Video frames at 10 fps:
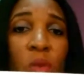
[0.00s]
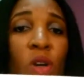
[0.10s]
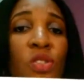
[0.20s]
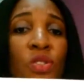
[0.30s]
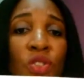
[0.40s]
They
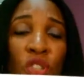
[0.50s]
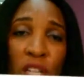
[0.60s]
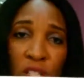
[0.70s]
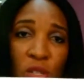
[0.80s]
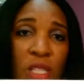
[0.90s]
want to
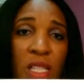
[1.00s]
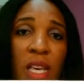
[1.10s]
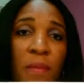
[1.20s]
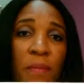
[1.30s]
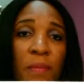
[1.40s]
join your
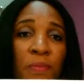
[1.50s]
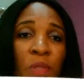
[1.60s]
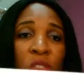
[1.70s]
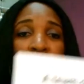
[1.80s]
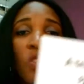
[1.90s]
team.
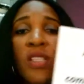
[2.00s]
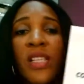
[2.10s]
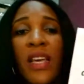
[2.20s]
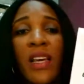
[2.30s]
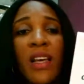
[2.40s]
So you
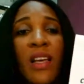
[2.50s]
see,